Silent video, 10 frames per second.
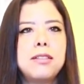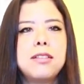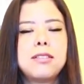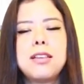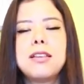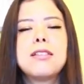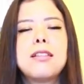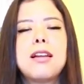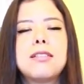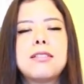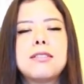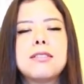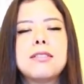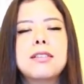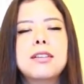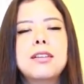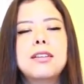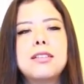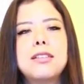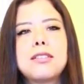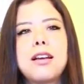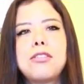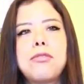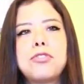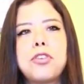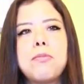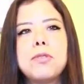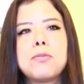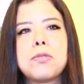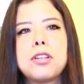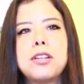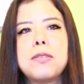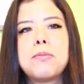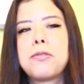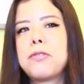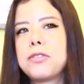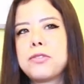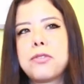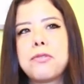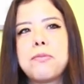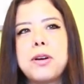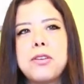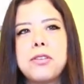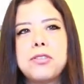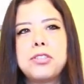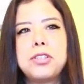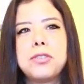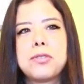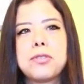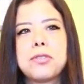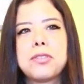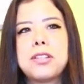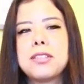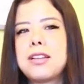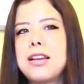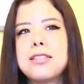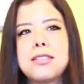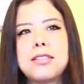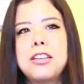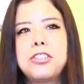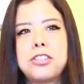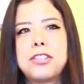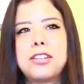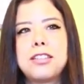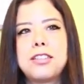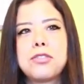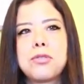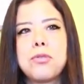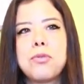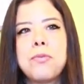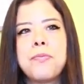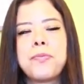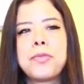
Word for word: They think that. Uh, this kind of job is for the professor of biology or the science teacher at the school.